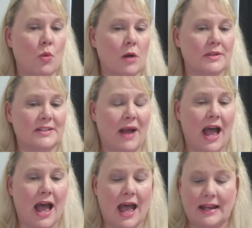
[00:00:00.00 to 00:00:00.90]
what was
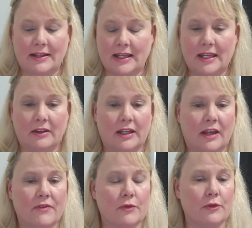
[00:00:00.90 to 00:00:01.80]
behind the
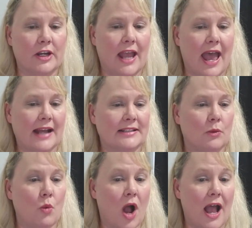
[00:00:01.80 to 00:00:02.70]
killing of the FREE Act
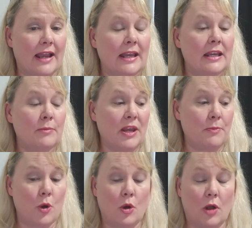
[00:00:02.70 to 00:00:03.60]
and why
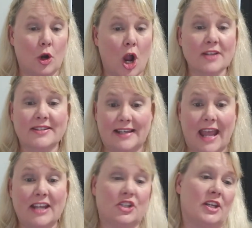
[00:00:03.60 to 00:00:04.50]
people across the
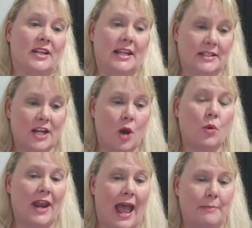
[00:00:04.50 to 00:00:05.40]
nation need to know
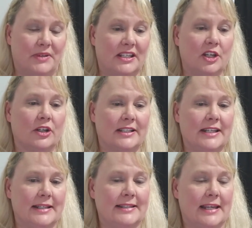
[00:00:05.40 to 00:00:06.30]
what happened here in
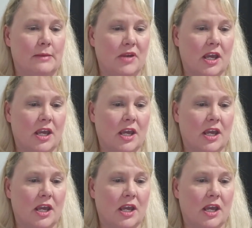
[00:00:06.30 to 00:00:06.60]
Tennessee,